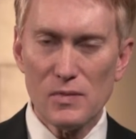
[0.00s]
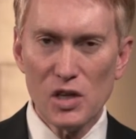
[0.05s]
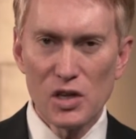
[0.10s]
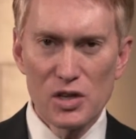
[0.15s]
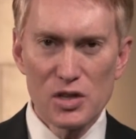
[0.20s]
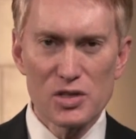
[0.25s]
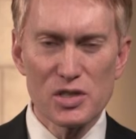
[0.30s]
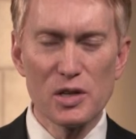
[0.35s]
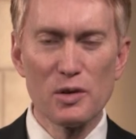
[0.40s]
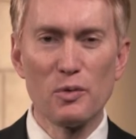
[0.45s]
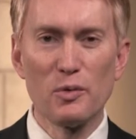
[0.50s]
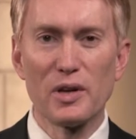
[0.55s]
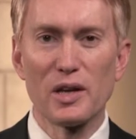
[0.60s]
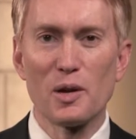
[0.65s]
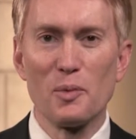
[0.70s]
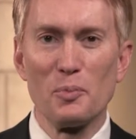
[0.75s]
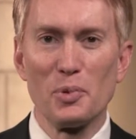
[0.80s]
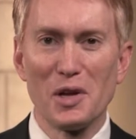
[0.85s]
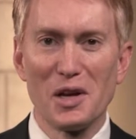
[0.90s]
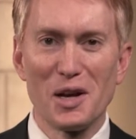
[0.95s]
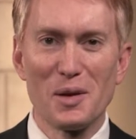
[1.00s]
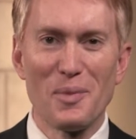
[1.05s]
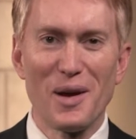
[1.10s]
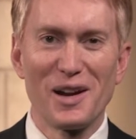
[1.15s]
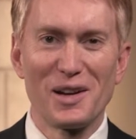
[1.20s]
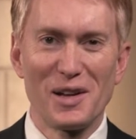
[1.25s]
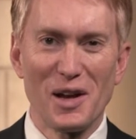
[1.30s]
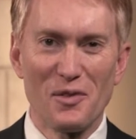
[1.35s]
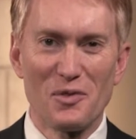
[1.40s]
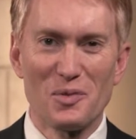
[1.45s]
You see, when we complain
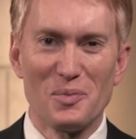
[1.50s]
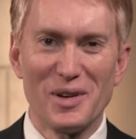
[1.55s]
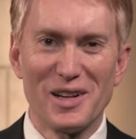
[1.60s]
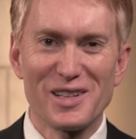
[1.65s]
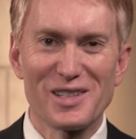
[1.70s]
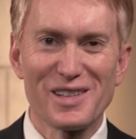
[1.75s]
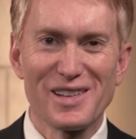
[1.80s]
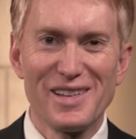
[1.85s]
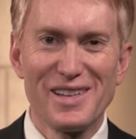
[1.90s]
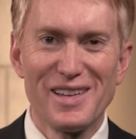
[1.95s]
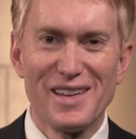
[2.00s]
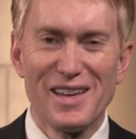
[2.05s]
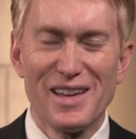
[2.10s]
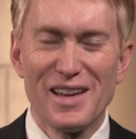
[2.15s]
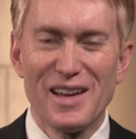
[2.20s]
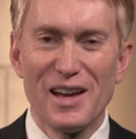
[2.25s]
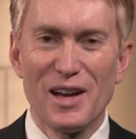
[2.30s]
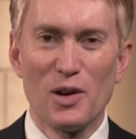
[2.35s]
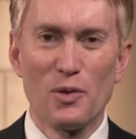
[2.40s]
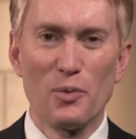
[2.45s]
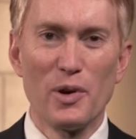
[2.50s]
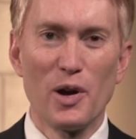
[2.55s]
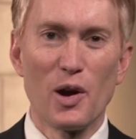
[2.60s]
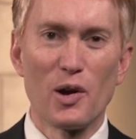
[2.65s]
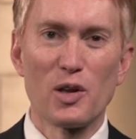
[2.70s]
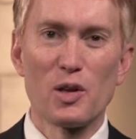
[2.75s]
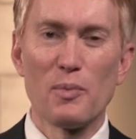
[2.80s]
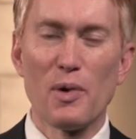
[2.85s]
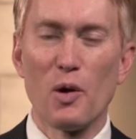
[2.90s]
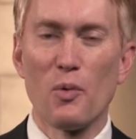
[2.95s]
about government, and we
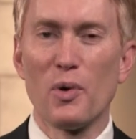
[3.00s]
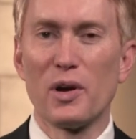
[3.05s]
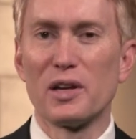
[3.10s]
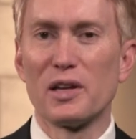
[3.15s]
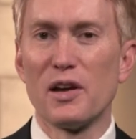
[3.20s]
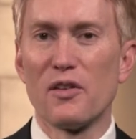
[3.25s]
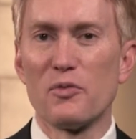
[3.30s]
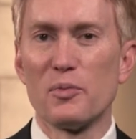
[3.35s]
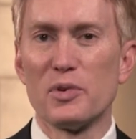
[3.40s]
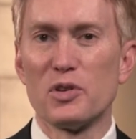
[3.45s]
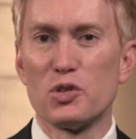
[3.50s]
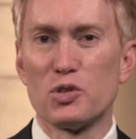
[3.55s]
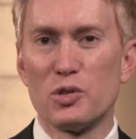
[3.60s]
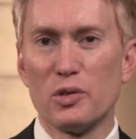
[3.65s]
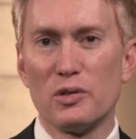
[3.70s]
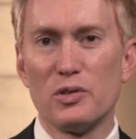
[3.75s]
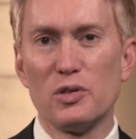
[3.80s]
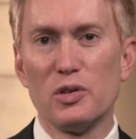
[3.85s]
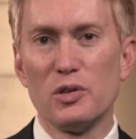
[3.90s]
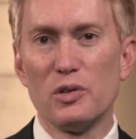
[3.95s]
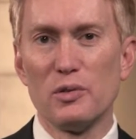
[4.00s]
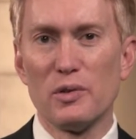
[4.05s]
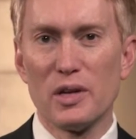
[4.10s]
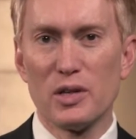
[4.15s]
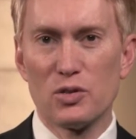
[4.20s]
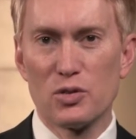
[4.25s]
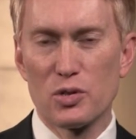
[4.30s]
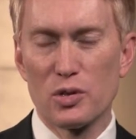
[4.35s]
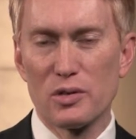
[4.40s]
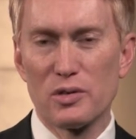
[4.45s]
argue about what government should do
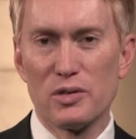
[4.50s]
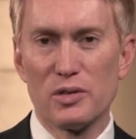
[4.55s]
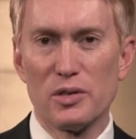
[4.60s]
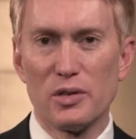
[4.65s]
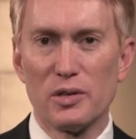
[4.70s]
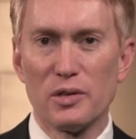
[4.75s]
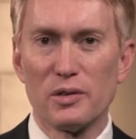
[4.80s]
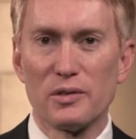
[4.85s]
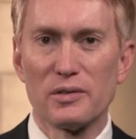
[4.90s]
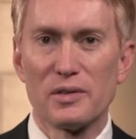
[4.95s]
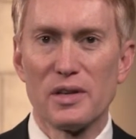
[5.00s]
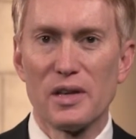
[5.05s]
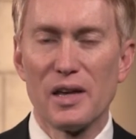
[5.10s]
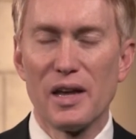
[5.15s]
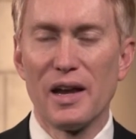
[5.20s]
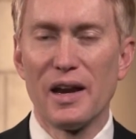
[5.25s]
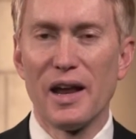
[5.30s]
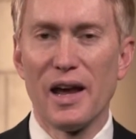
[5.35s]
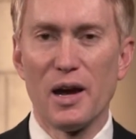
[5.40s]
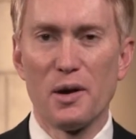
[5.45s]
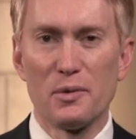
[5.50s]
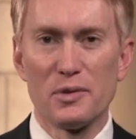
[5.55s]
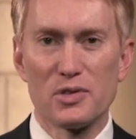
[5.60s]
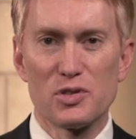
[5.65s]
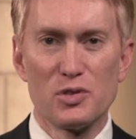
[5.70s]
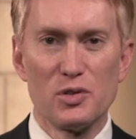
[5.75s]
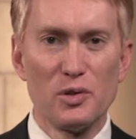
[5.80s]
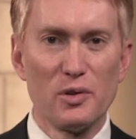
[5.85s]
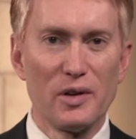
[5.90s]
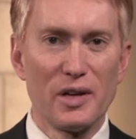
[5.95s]
and shouldn't do, and how it's
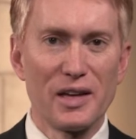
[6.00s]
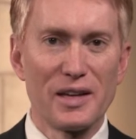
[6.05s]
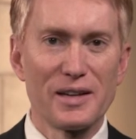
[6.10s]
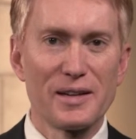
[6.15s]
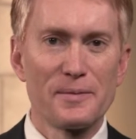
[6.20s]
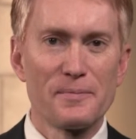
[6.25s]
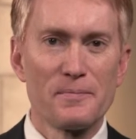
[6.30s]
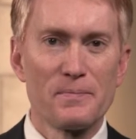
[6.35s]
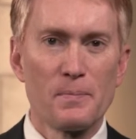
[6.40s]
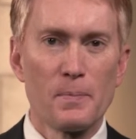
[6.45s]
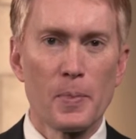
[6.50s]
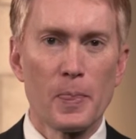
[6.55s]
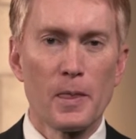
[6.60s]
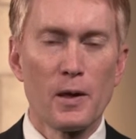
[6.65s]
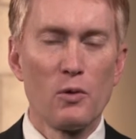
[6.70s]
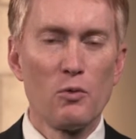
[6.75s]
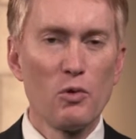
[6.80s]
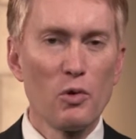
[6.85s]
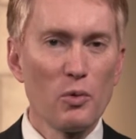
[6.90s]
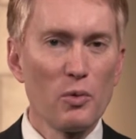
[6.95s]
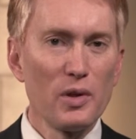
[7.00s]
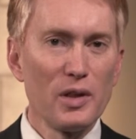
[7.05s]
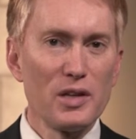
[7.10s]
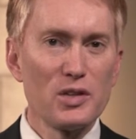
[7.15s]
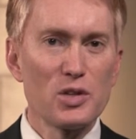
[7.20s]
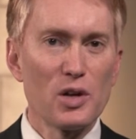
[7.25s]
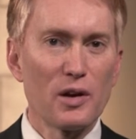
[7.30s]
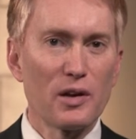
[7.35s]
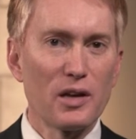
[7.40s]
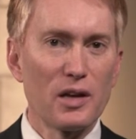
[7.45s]
doing, we're really
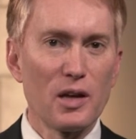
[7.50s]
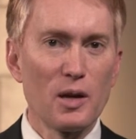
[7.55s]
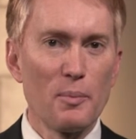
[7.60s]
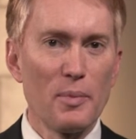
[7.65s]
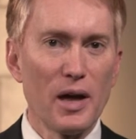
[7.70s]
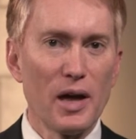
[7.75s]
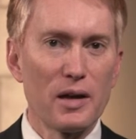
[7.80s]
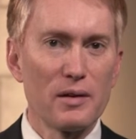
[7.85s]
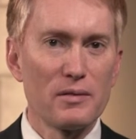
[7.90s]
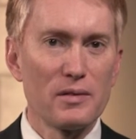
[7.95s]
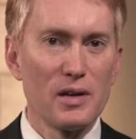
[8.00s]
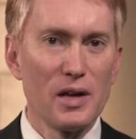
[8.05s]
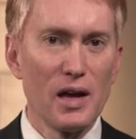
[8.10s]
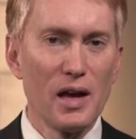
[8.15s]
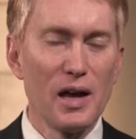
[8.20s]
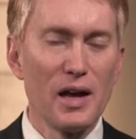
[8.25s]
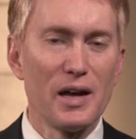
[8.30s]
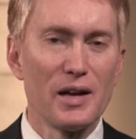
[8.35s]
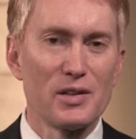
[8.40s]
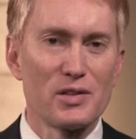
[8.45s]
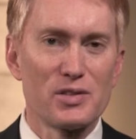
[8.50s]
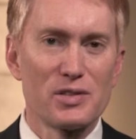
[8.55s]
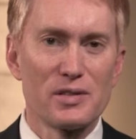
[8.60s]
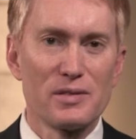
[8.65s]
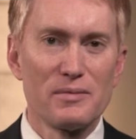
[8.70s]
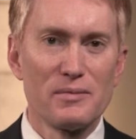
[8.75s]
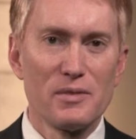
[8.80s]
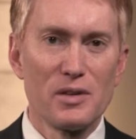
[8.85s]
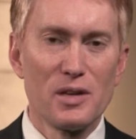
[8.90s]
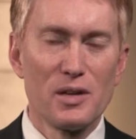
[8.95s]
talking about us,
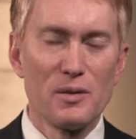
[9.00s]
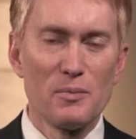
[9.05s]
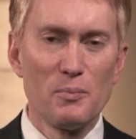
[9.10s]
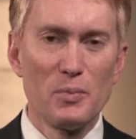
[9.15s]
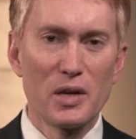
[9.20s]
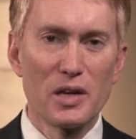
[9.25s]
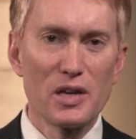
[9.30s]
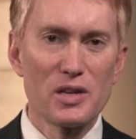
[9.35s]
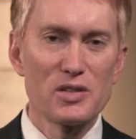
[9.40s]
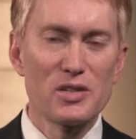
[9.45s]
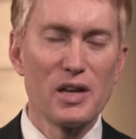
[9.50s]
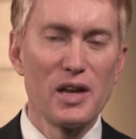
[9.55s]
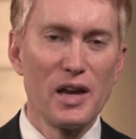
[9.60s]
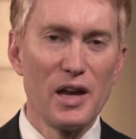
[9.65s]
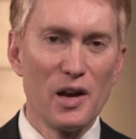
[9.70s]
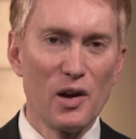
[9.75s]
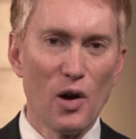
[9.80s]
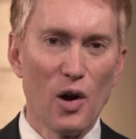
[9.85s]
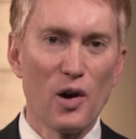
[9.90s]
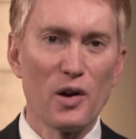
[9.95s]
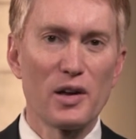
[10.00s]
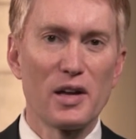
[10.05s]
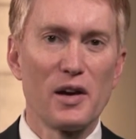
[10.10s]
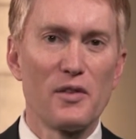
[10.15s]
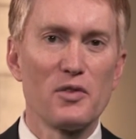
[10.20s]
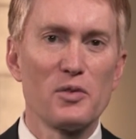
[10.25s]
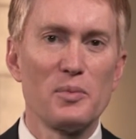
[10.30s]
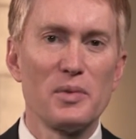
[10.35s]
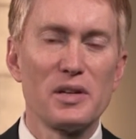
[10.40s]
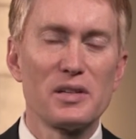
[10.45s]
because in our
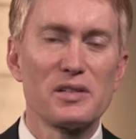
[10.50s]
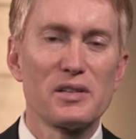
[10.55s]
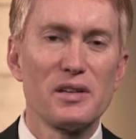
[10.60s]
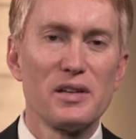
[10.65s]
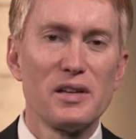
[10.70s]
government,